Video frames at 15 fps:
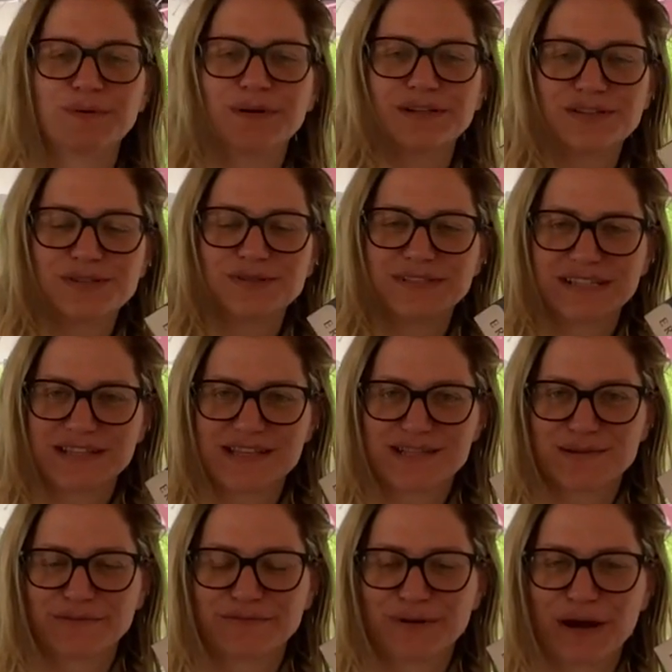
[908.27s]
We're choosing this
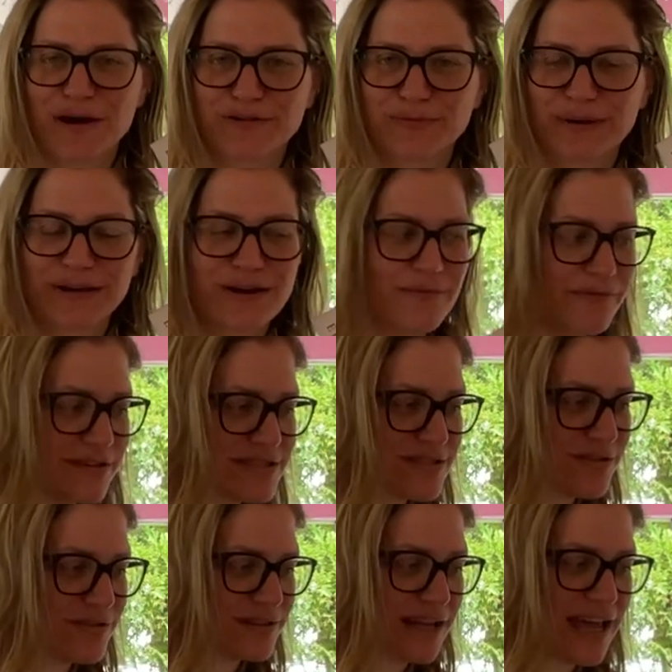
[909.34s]
one for out of my comfort zone.